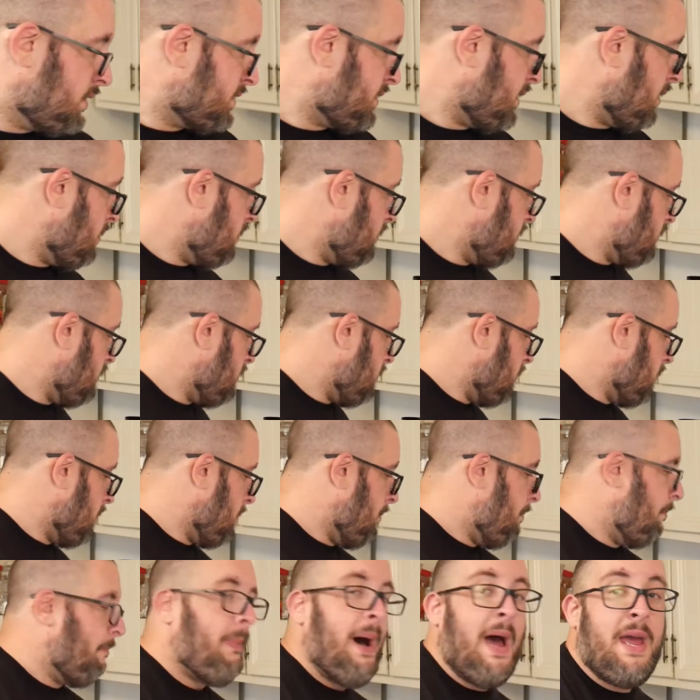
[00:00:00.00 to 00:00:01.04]
So
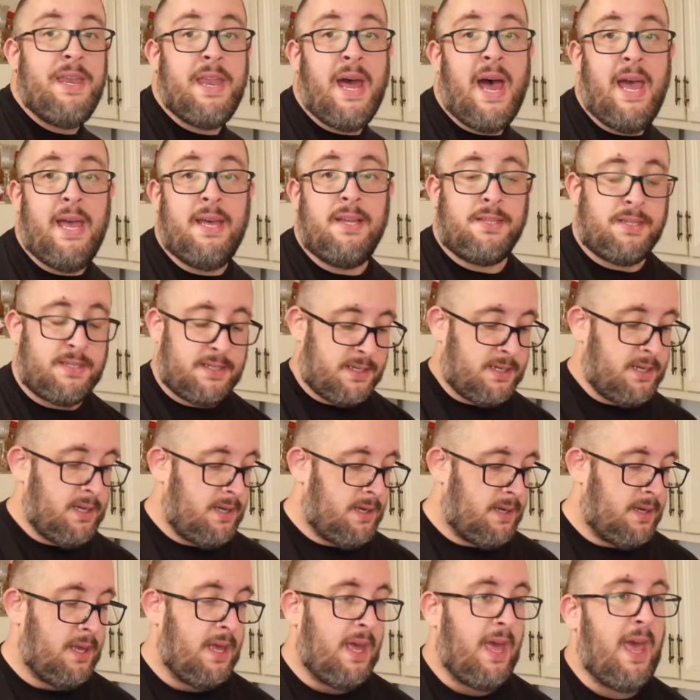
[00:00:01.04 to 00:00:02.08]
my diets,
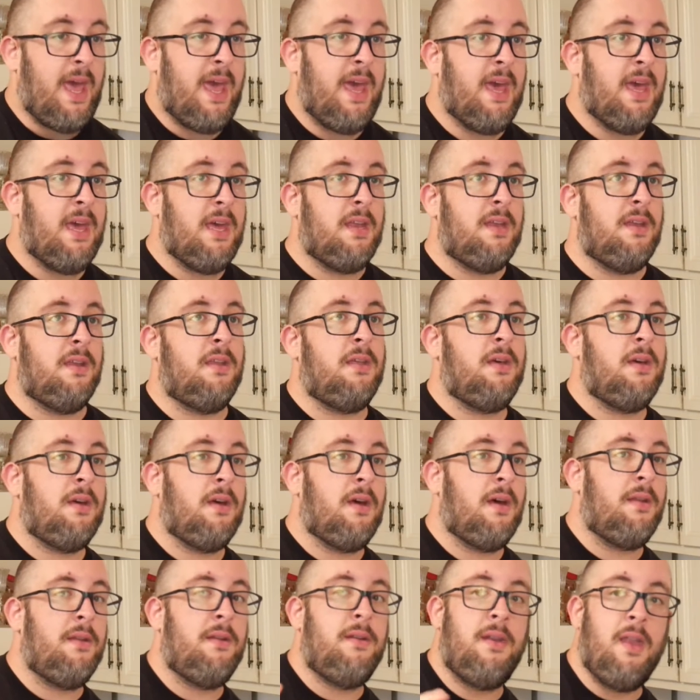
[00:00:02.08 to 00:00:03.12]
and
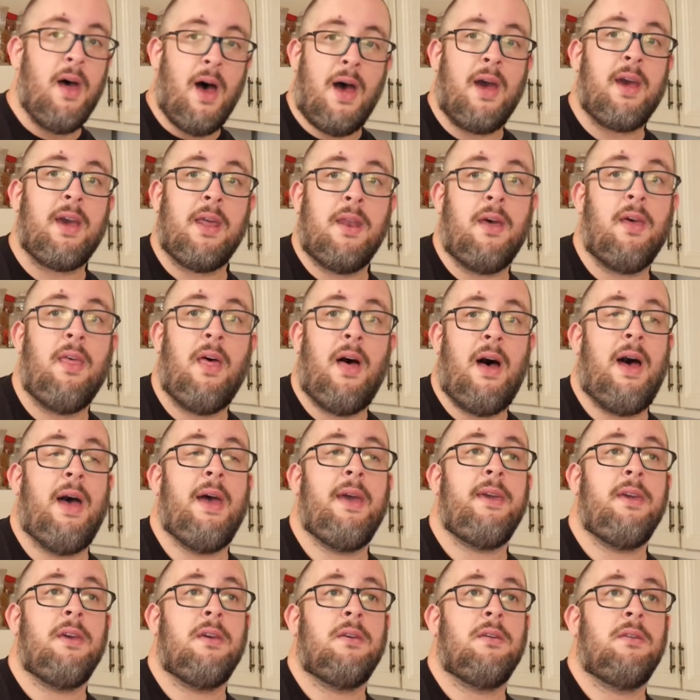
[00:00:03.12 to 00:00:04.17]
not gonna
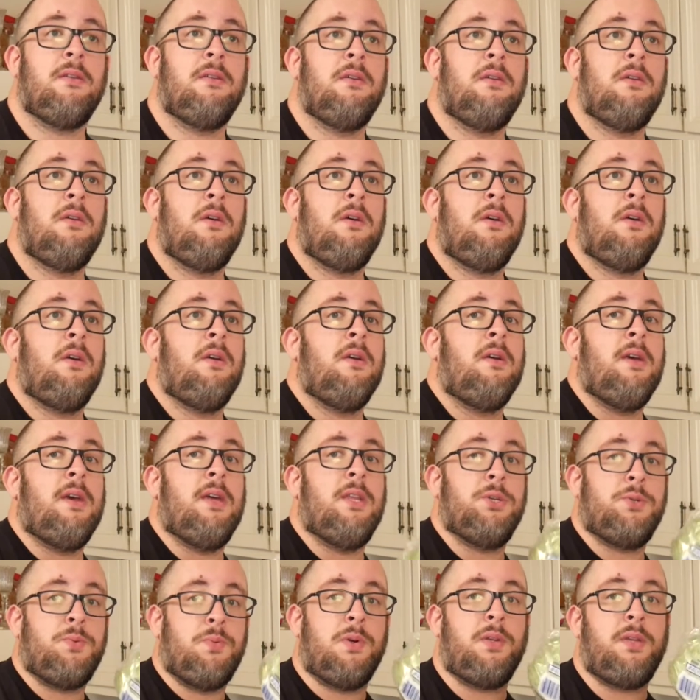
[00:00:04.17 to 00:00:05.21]
lie, it
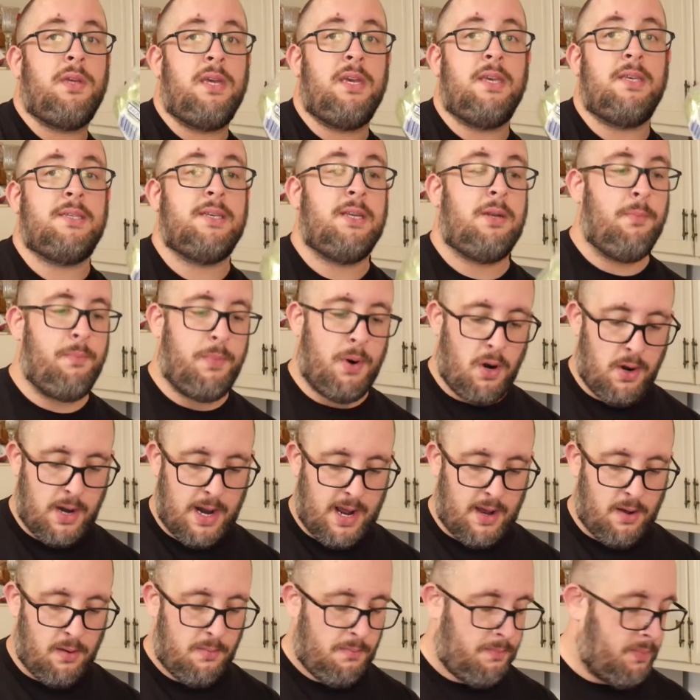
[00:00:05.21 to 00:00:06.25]
is really easy to burn
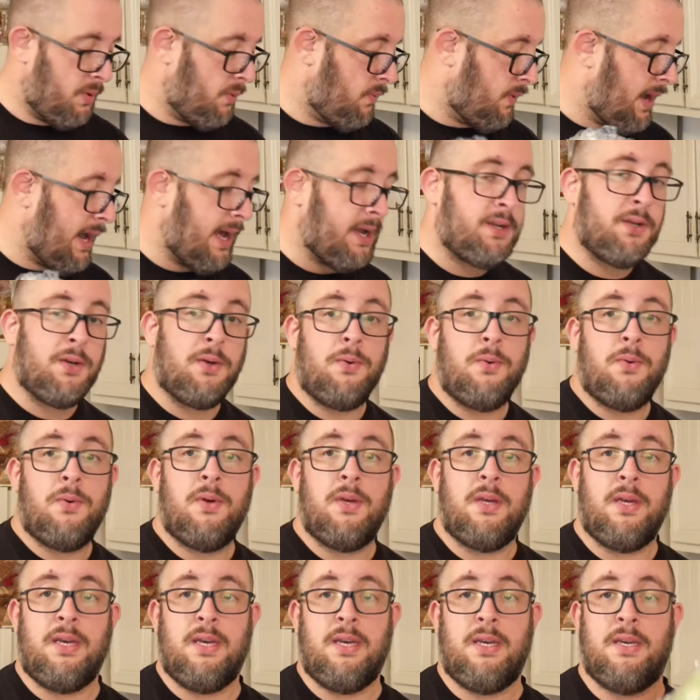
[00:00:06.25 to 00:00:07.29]
out. But what I do
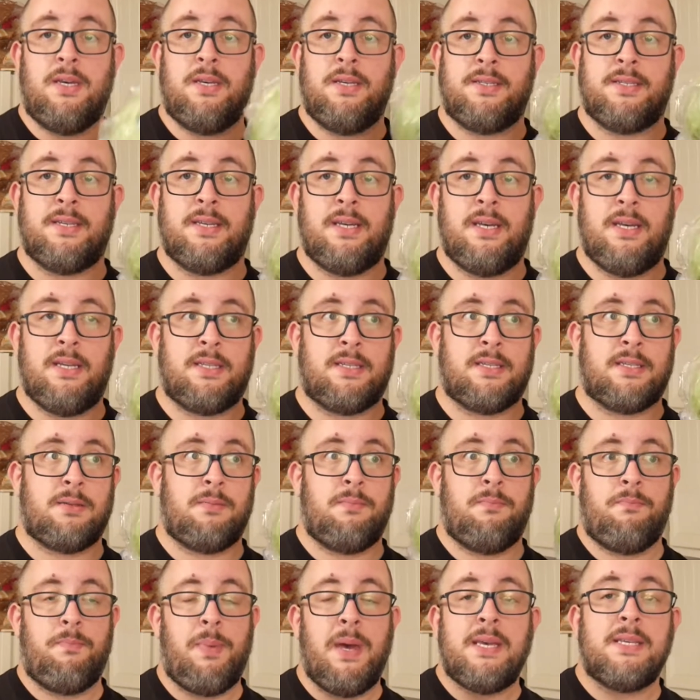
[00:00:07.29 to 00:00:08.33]
is it's
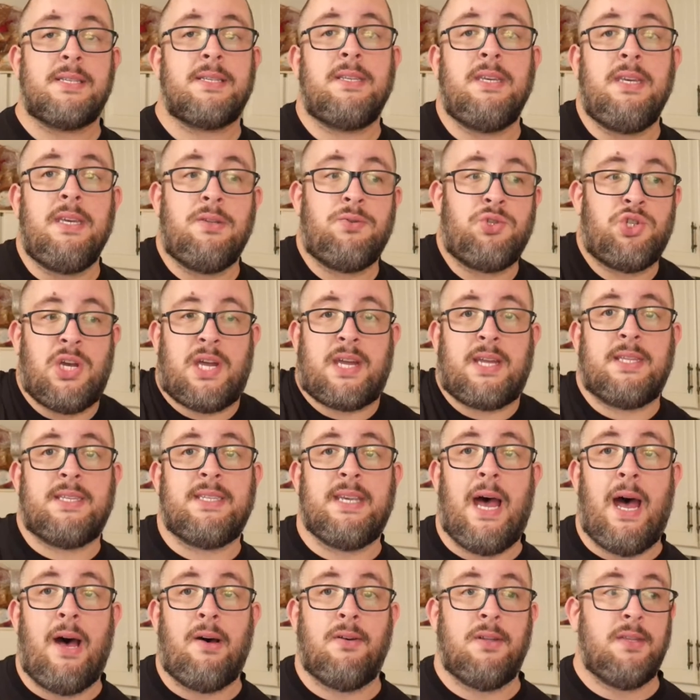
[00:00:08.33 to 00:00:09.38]
basically chicken
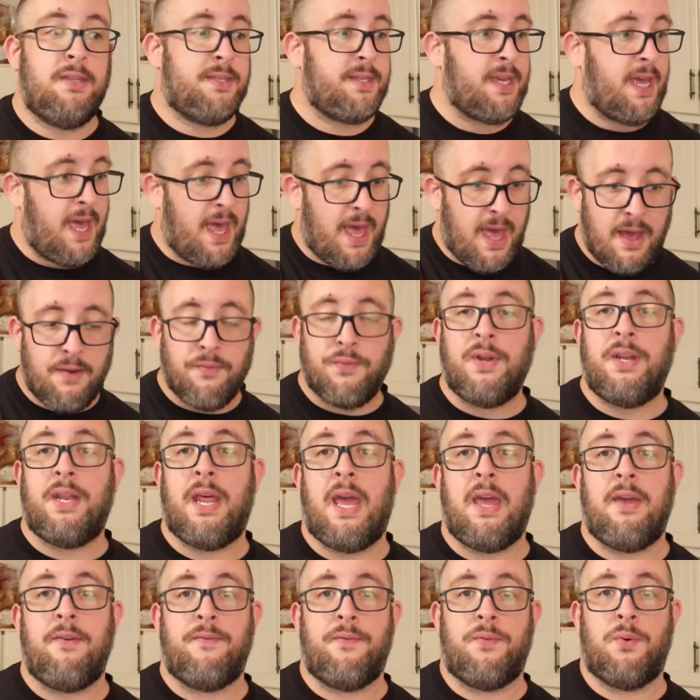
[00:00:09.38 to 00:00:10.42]
salads every
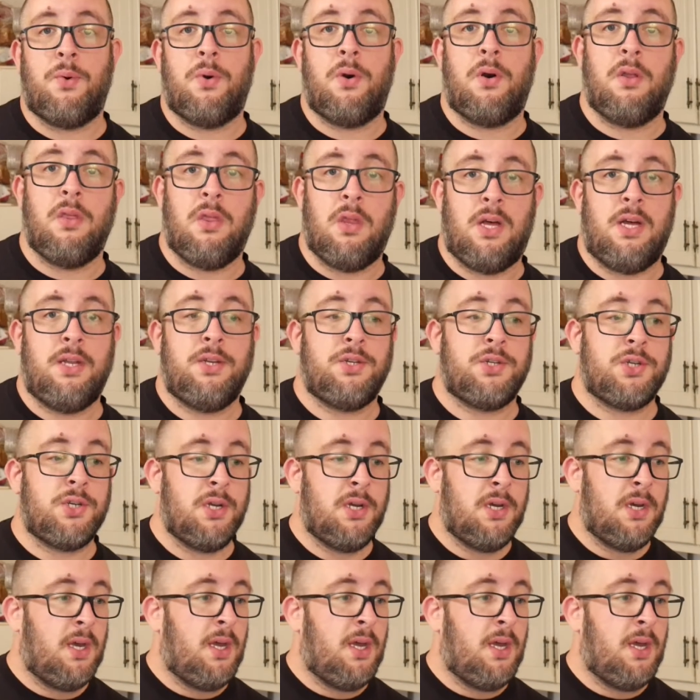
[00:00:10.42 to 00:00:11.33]
day for lunch.